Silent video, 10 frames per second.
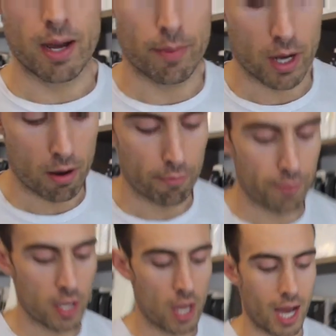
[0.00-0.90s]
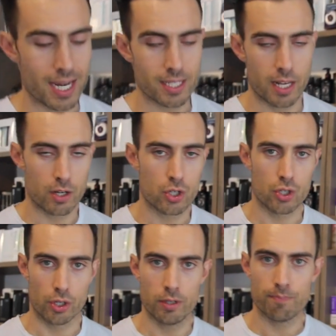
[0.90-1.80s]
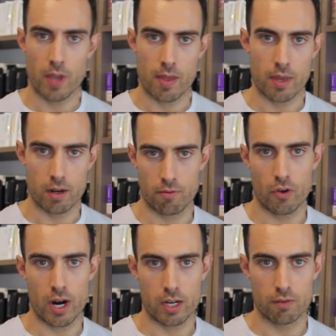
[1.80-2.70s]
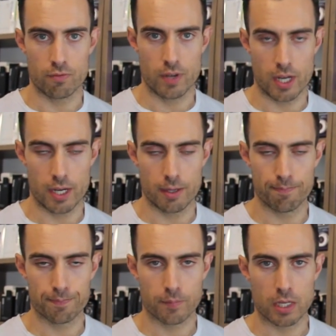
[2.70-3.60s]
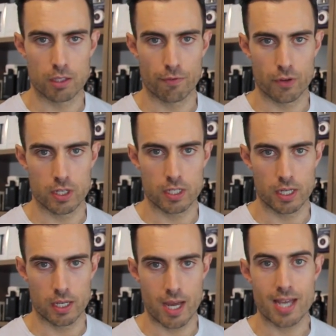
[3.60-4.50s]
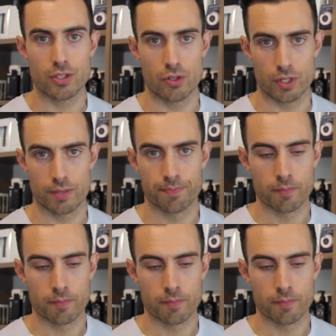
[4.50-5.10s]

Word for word: up of isolated sugar and then a variety of different esters.